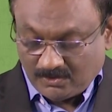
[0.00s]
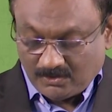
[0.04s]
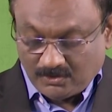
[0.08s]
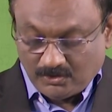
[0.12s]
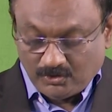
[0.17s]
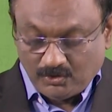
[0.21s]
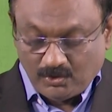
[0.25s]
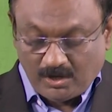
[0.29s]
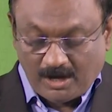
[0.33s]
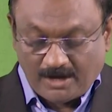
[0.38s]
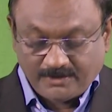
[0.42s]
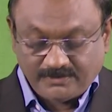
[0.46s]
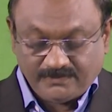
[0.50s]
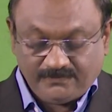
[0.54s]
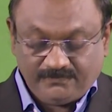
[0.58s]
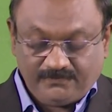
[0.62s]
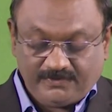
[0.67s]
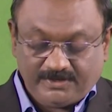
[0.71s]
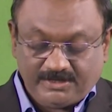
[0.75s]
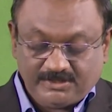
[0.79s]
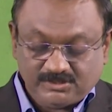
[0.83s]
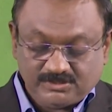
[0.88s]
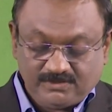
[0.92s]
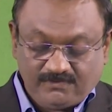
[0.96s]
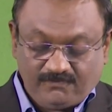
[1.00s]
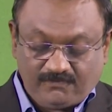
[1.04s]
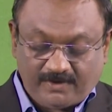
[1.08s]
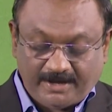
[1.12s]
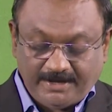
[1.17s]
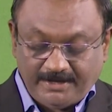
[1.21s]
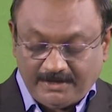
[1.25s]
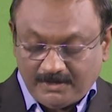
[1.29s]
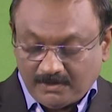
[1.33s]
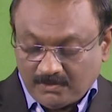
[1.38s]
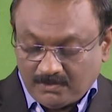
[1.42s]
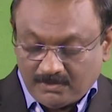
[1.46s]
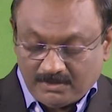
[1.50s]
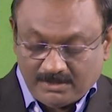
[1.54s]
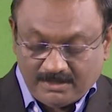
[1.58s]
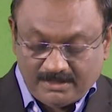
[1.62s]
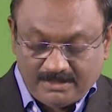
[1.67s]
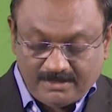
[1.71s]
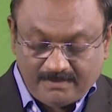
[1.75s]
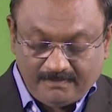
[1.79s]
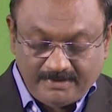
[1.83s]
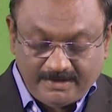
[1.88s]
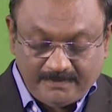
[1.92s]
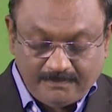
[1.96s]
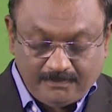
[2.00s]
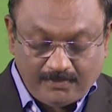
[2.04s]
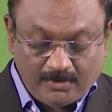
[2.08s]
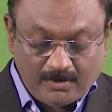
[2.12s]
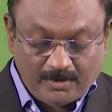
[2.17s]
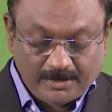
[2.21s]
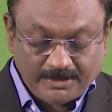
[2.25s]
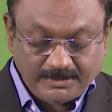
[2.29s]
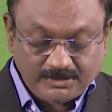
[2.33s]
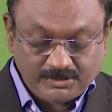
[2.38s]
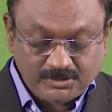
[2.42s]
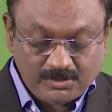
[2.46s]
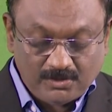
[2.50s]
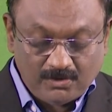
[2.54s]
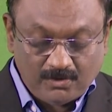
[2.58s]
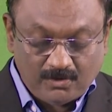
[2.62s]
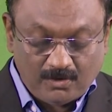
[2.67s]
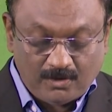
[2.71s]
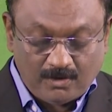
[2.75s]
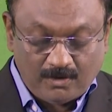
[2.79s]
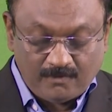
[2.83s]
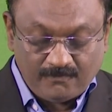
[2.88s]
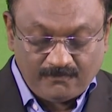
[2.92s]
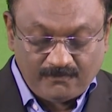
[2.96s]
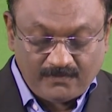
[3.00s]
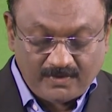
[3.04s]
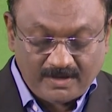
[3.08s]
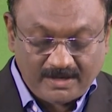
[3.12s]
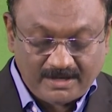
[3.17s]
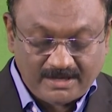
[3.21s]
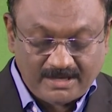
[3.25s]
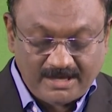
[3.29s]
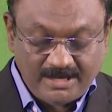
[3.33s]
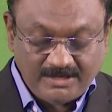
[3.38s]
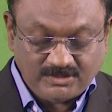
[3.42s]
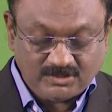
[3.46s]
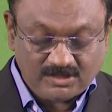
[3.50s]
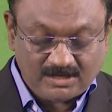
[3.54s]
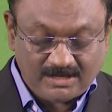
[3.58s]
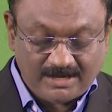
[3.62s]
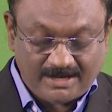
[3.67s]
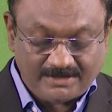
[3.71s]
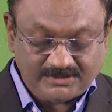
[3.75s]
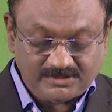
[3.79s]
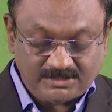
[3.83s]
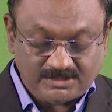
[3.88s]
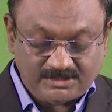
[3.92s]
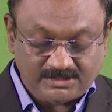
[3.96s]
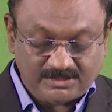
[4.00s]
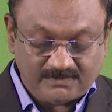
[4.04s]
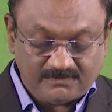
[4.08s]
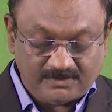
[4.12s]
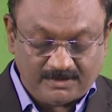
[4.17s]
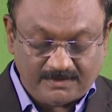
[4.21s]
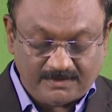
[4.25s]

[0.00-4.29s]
you have to first find out the midpoint of each class interval.